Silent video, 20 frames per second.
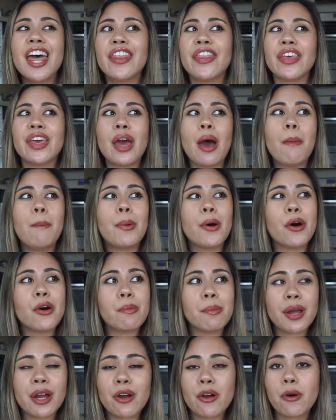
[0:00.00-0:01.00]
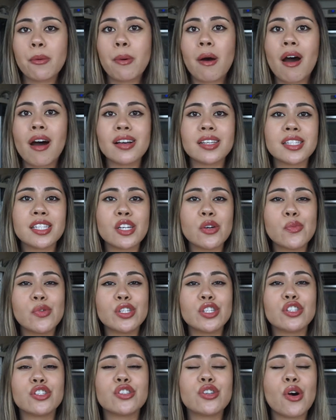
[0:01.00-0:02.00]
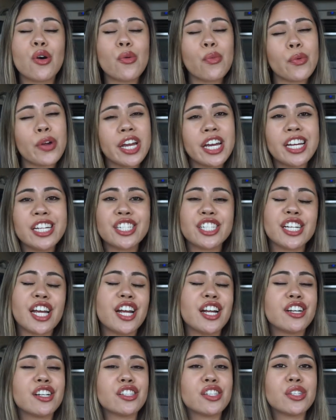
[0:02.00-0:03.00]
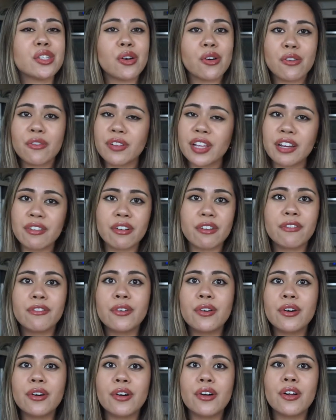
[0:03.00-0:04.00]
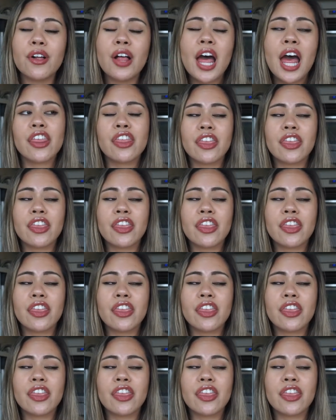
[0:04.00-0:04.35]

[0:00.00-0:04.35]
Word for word: The bone marrow pasta was so rich and so flavorful.